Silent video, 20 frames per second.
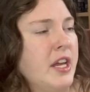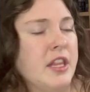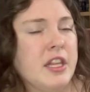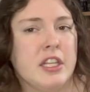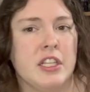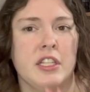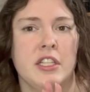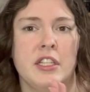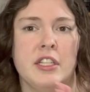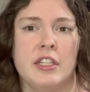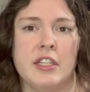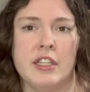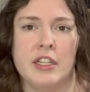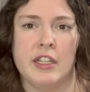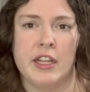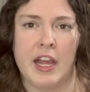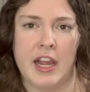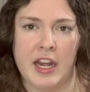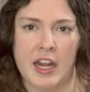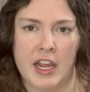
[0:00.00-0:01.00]
this
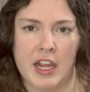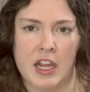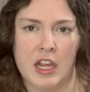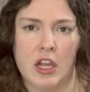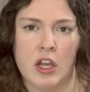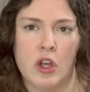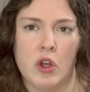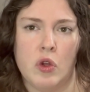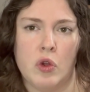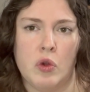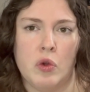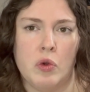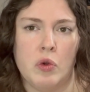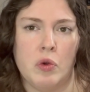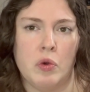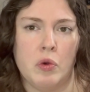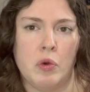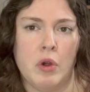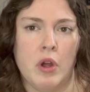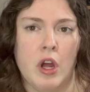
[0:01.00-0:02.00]
lady
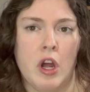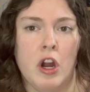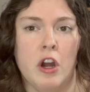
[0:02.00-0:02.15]
who,